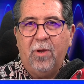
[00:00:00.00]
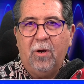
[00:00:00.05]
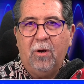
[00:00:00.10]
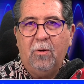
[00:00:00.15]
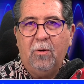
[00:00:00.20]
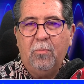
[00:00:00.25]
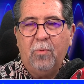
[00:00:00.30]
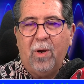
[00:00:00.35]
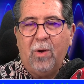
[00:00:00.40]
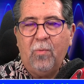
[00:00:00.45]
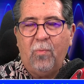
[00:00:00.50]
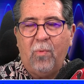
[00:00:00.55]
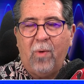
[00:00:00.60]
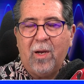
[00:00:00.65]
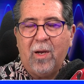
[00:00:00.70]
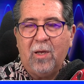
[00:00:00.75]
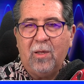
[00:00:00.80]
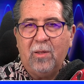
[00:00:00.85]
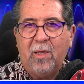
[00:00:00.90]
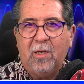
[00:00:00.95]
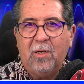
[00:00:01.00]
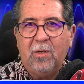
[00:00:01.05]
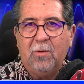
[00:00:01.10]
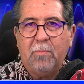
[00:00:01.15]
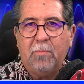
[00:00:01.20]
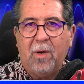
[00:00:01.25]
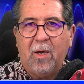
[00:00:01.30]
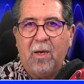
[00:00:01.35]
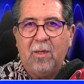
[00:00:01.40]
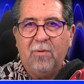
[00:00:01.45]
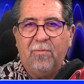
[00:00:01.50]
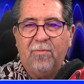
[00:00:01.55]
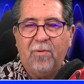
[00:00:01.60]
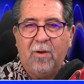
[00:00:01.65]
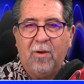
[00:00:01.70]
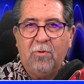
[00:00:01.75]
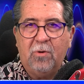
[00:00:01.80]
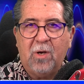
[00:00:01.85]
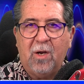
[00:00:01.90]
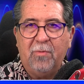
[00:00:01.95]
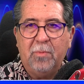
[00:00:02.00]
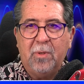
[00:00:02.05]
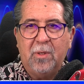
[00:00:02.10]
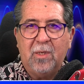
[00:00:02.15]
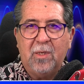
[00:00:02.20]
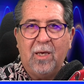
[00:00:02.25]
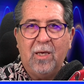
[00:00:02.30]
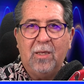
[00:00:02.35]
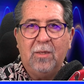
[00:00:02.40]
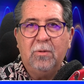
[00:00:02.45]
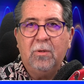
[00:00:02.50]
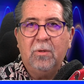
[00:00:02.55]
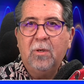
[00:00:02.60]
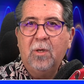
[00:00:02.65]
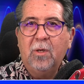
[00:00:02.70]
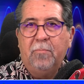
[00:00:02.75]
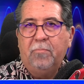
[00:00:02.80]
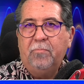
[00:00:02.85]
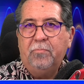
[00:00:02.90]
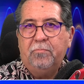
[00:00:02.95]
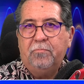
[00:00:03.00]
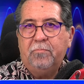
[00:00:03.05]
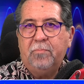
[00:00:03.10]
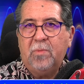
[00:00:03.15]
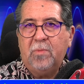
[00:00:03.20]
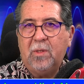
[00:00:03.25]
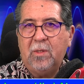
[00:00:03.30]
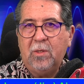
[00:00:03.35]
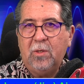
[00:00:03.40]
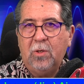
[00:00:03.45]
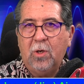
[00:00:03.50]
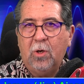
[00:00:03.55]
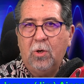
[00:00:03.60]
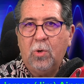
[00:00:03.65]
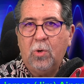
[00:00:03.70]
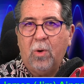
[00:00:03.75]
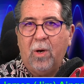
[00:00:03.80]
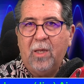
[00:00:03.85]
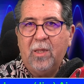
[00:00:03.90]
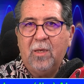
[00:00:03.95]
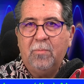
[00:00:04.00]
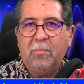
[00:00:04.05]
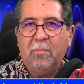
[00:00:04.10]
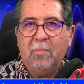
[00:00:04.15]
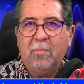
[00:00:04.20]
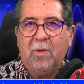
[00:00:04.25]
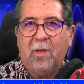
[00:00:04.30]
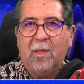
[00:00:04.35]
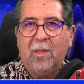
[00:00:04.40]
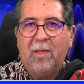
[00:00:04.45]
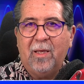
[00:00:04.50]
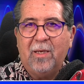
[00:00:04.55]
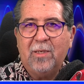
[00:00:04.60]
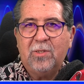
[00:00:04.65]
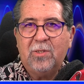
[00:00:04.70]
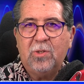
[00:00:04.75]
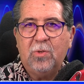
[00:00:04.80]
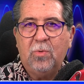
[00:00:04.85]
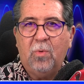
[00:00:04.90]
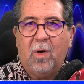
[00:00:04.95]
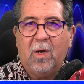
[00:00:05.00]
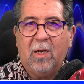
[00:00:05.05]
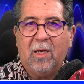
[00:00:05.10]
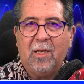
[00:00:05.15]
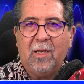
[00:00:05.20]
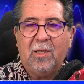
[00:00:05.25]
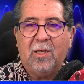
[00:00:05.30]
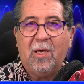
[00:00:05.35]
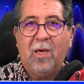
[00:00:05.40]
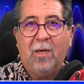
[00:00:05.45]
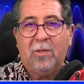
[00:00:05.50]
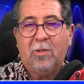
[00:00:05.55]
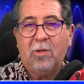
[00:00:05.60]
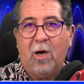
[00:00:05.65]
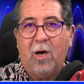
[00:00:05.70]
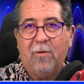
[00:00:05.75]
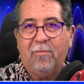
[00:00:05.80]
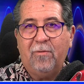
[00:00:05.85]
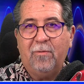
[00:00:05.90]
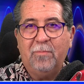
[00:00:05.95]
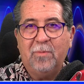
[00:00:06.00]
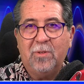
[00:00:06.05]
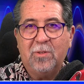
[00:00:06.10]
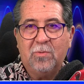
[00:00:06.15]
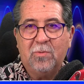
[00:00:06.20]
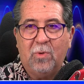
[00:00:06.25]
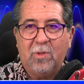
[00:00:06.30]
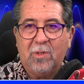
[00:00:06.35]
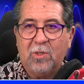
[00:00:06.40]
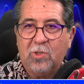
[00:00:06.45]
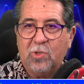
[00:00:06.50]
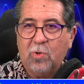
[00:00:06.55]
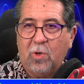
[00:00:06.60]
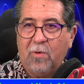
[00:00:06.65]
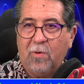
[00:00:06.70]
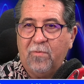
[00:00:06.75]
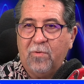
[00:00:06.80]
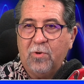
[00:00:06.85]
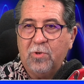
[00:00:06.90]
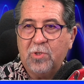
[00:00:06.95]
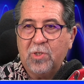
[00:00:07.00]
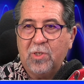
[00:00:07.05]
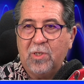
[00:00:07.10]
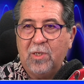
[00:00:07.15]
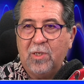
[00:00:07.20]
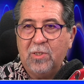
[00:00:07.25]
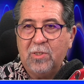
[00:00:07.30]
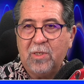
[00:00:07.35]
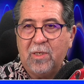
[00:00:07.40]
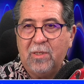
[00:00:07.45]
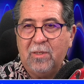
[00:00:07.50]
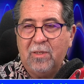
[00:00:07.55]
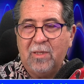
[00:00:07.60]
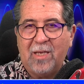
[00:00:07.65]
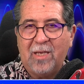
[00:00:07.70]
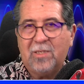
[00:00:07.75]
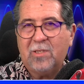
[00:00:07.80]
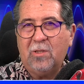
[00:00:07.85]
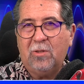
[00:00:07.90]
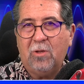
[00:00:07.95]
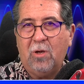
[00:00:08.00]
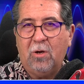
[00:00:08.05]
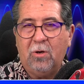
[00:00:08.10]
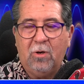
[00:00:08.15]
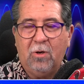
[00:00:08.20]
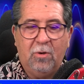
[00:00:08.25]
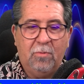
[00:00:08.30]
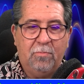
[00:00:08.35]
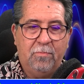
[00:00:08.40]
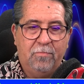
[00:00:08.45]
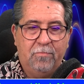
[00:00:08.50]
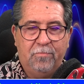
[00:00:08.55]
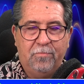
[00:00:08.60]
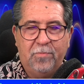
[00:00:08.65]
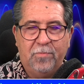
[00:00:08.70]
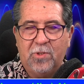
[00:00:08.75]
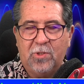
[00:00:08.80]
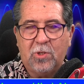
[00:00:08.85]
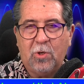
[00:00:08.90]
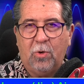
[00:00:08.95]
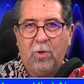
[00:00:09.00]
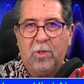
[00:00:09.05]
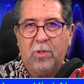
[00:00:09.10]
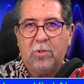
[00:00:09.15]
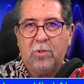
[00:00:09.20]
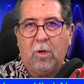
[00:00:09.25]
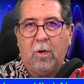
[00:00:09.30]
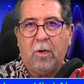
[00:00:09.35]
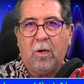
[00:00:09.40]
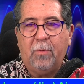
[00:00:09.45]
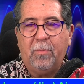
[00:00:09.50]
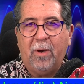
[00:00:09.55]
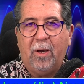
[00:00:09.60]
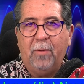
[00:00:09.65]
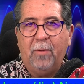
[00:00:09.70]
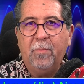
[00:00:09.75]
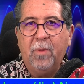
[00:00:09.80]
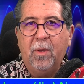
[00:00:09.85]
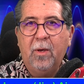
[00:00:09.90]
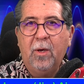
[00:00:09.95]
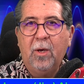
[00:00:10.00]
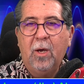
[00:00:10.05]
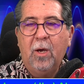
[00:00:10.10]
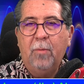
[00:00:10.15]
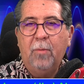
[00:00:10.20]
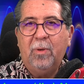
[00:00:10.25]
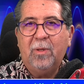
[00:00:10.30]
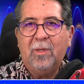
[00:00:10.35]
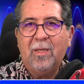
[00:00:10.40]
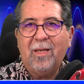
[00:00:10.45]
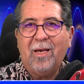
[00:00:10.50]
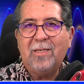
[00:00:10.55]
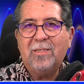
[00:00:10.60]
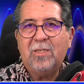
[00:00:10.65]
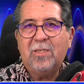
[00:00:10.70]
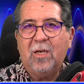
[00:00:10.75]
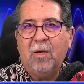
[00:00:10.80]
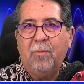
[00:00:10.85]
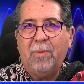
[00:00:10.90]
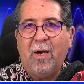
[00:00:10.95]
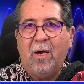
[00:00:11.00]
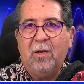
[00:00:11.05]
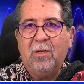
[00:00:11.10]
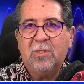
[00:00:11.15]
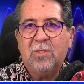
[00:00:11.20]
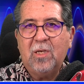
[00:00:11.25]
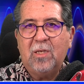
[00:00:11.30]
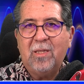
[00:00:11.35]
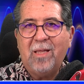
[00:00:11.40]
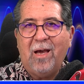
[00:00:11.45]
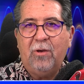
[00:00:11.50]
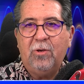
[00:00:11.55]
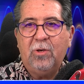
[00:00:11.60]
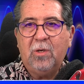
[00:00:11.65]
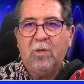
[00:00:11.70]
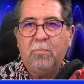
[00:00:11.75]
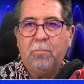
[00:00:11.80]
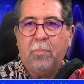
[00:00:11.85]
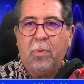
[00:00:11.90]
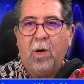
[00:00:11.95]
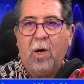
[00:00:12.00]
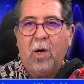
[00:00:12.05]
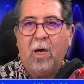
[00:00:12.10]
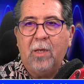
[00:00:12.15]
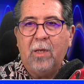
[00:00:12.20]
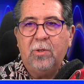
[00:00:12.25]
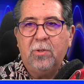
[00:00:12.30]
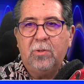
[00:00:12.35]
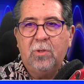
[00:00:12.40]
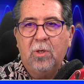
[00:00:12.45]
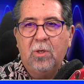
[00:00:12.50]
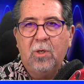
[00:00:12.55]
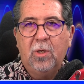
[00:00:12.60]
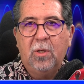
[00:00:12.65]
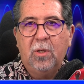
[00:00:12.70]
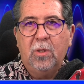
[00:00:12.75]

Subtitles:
They're regulated by the federal government, and you don't go on them unless you want to get kicked off them, is what the short version is. And that's a longer story to talk about. But the nice thing about it is that now you could bond